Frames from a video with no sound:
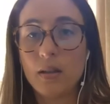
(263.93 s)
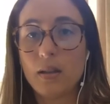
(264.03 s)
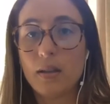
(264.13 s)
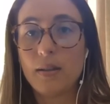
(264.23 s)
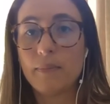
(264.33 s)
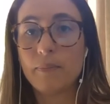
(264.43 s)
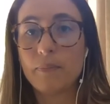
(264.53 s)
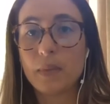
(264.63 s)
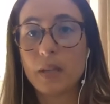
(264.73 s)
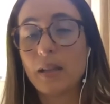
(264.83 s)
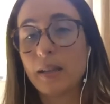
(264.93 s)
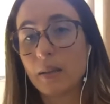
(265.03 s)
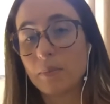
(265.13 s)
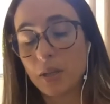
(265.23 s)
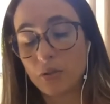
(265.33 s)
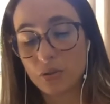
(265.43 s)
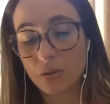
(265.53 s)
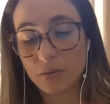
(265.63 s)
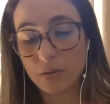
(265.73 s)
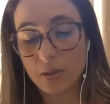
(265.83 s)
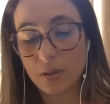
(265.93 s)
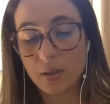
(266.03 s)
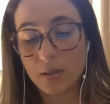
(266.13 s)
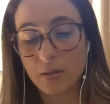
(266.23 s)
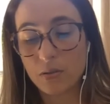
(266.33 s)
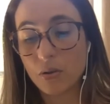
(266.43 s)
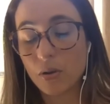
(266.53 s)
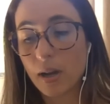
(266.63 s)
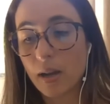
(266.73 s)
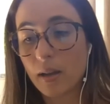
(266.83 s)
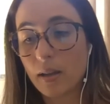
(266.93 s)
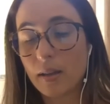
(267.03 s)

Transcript: And like I mentioned, yoga,